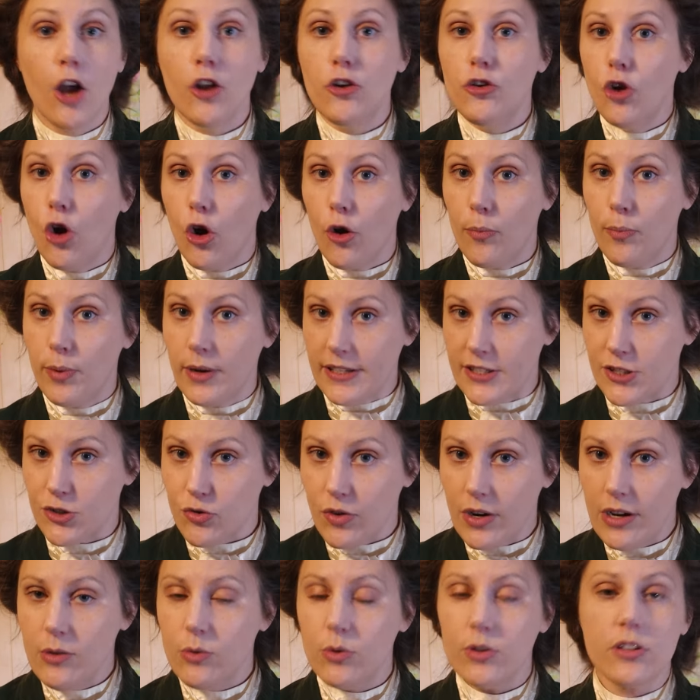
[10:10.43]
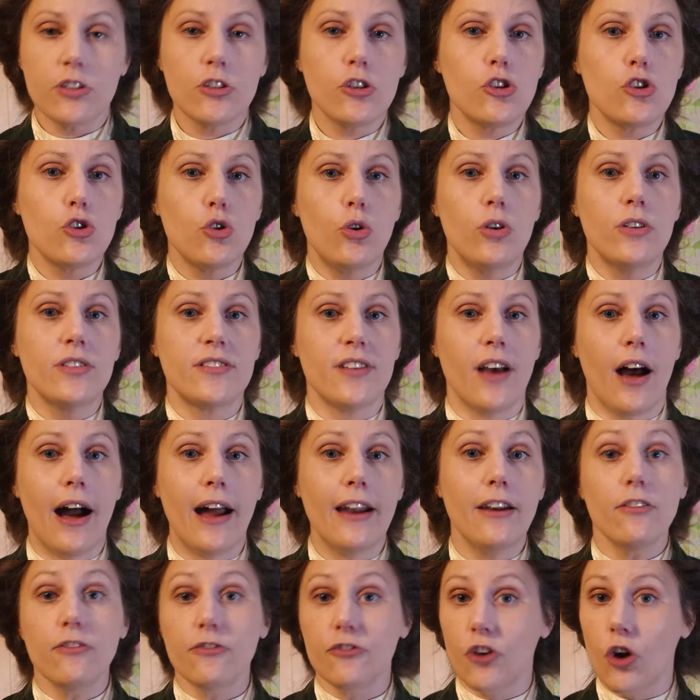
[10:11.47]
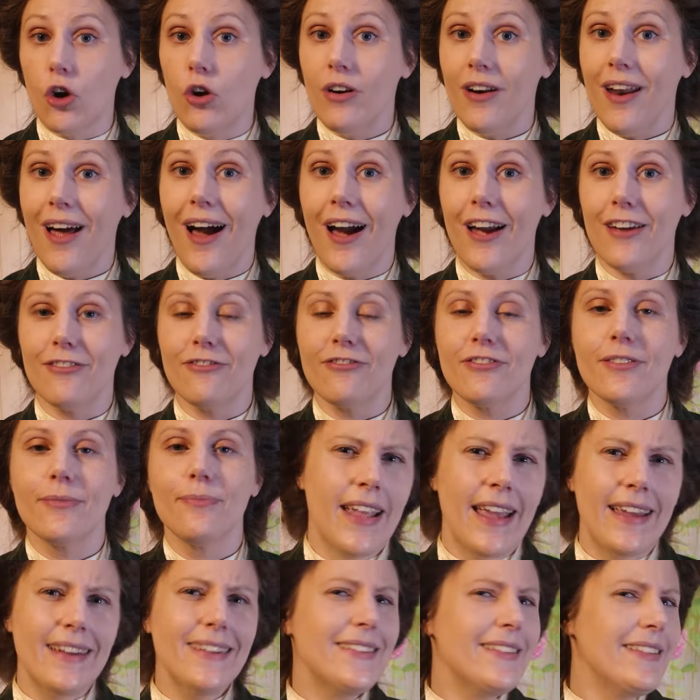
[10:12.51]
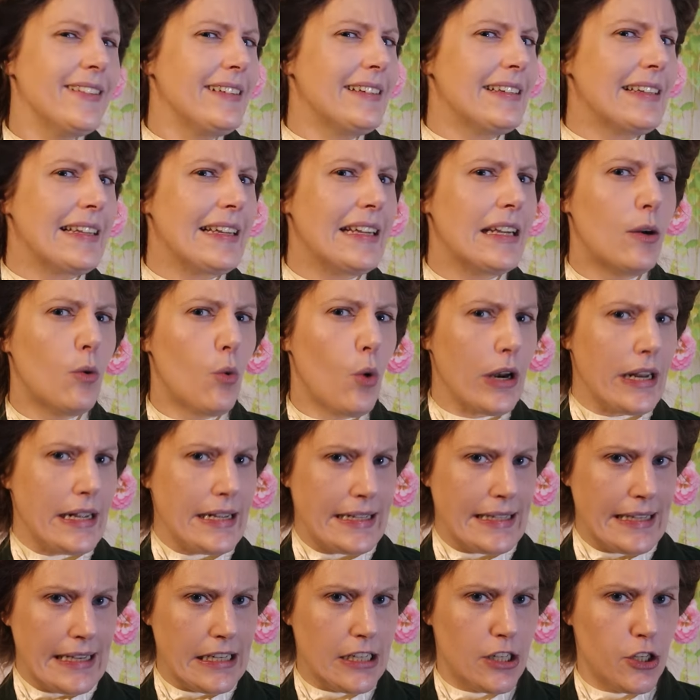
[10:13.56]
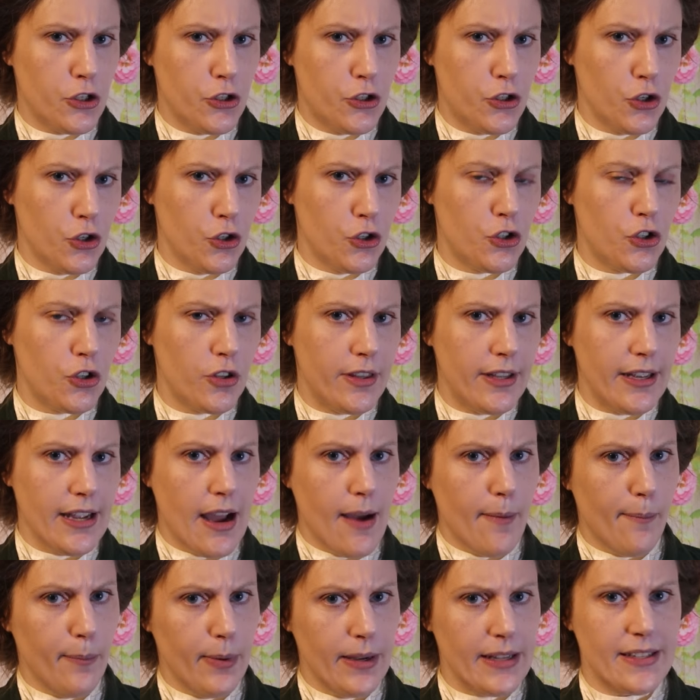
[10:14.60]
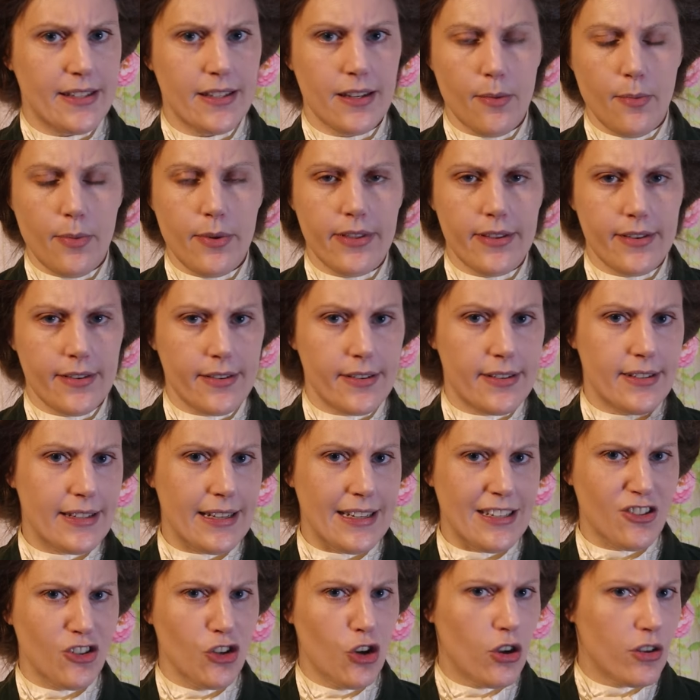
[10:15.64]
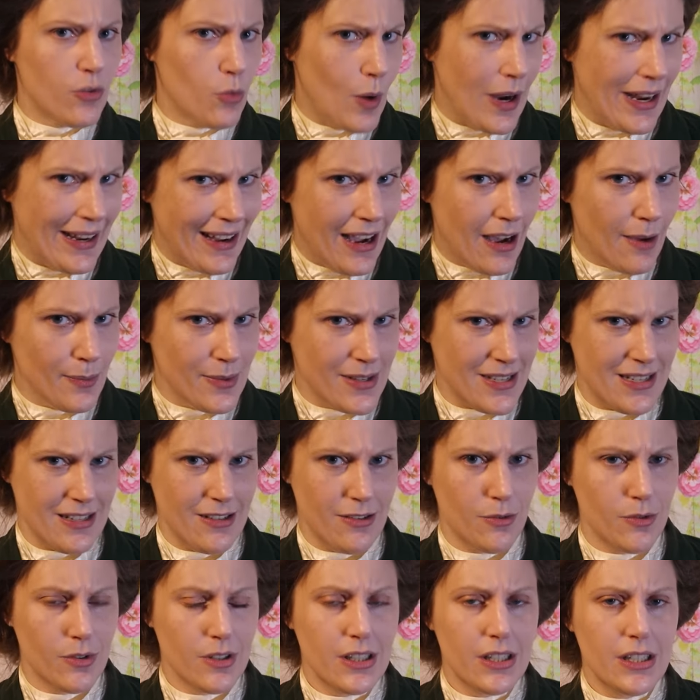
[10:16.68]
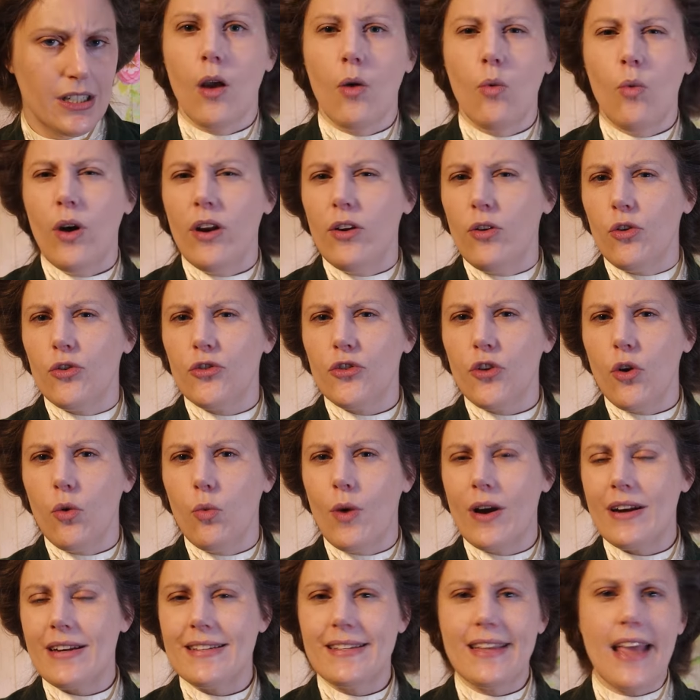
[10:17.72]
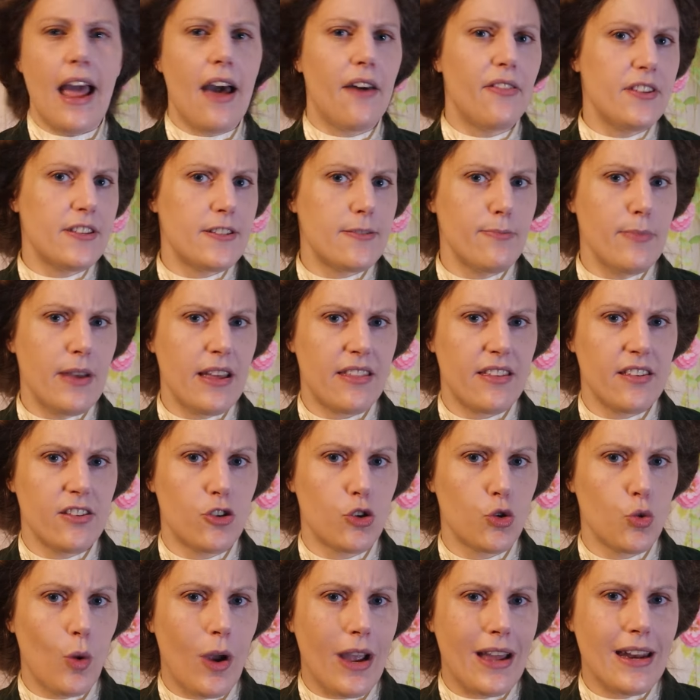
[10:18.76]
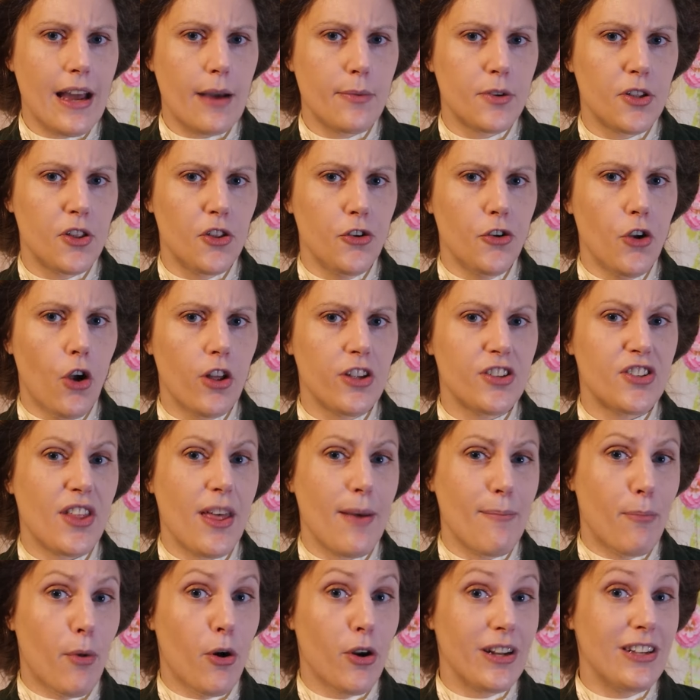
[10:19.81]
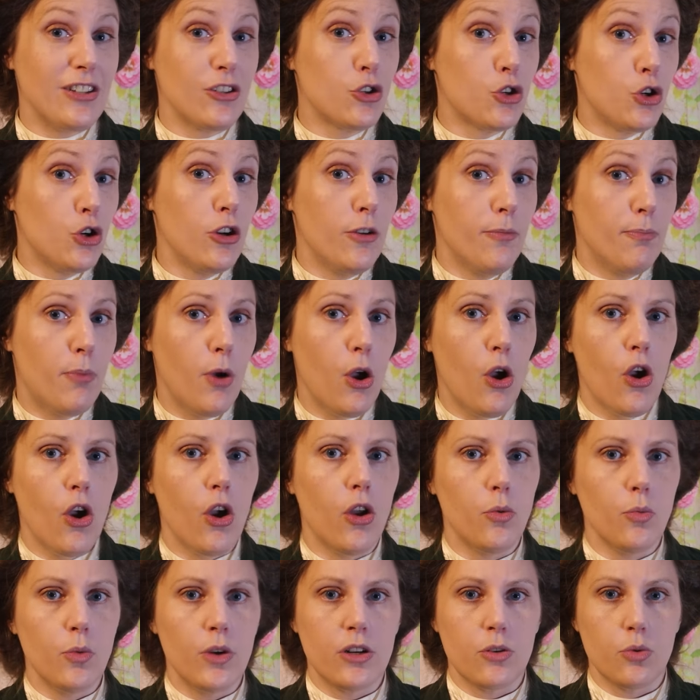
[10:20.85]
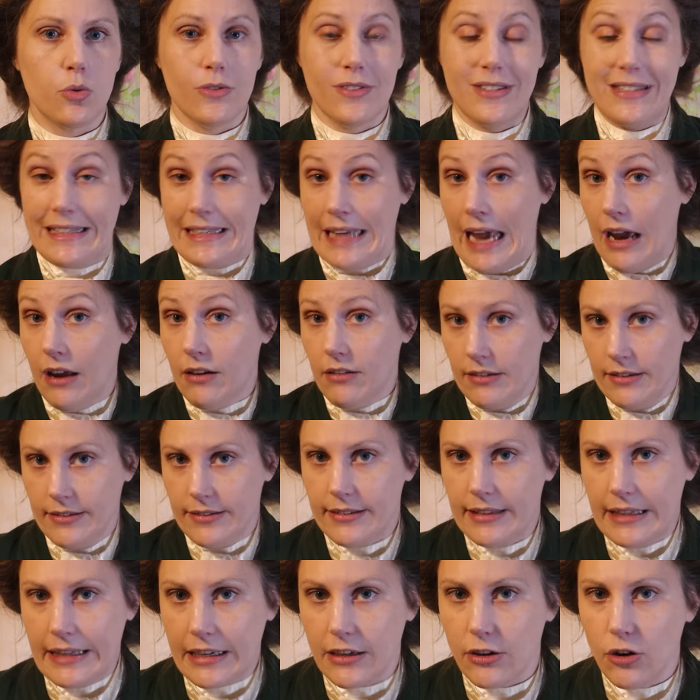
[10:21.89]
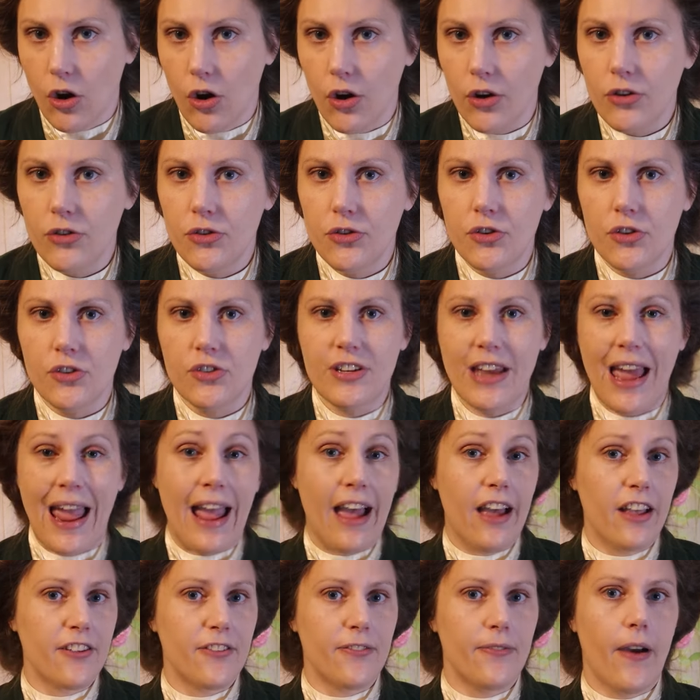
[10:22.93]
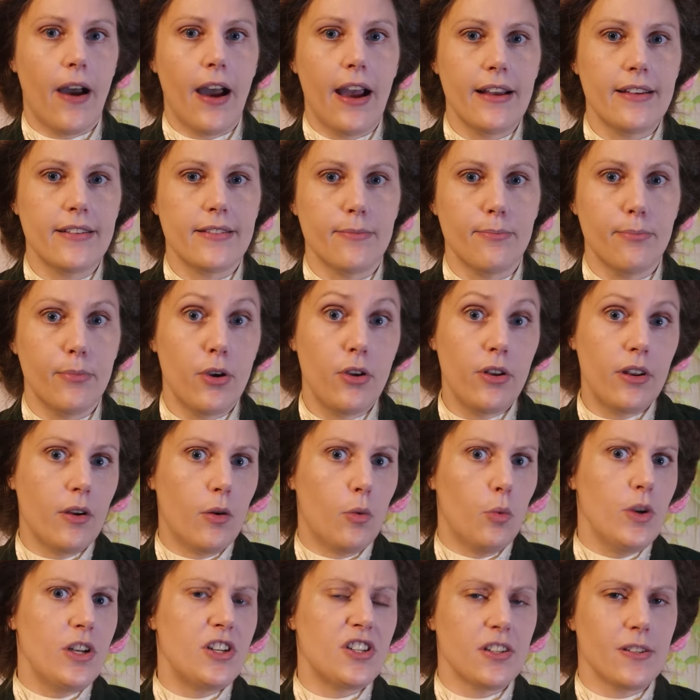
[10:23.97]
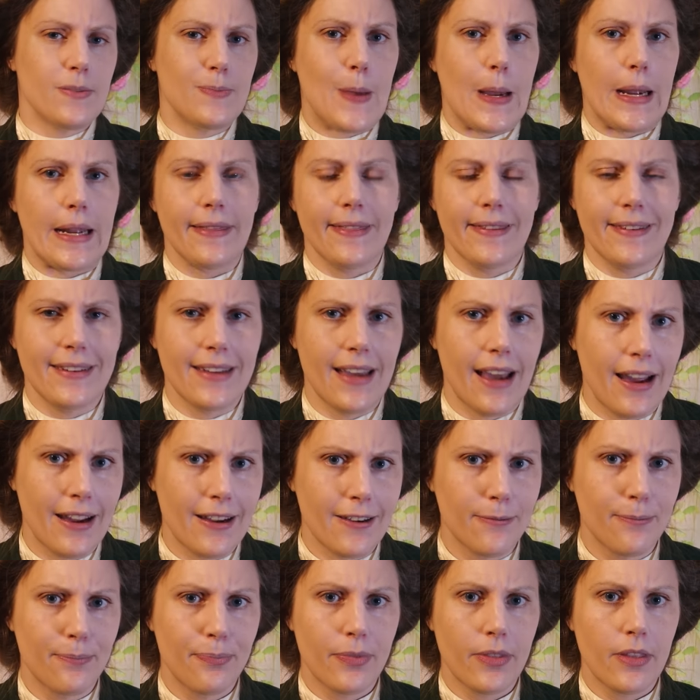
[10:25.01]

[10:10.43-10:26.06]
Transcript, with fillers: No blistering was a sure sign of no life. It isn't clear what he said to do should the arm blister but the deceased not wake up still. One also wonders how this method squared up to the knowledge that bodies could burn, which was doubtlessly known due to house fires and burning of witches back in the day.